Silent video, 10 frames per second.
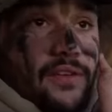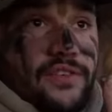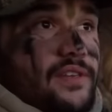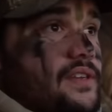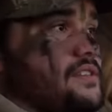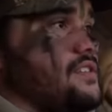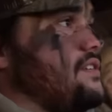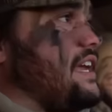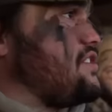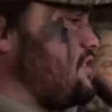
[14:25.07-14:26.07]
The,
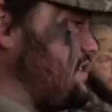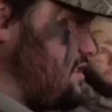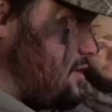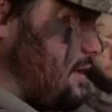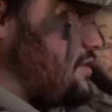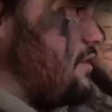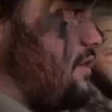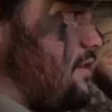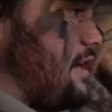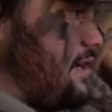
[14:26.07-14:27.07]
nature isn't symmetrical
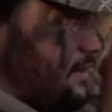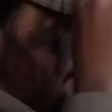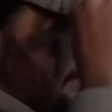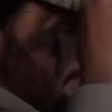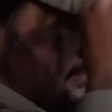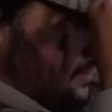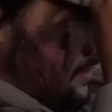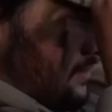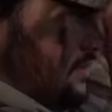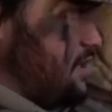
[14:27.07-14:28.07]
though, right?
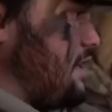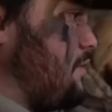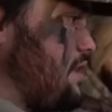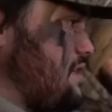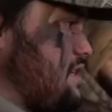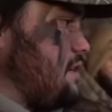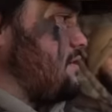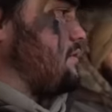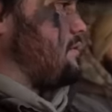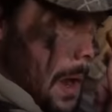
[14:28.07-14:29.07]
True. Isn't that what they say?
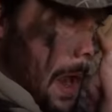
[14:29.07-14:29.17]
Yeah. Right.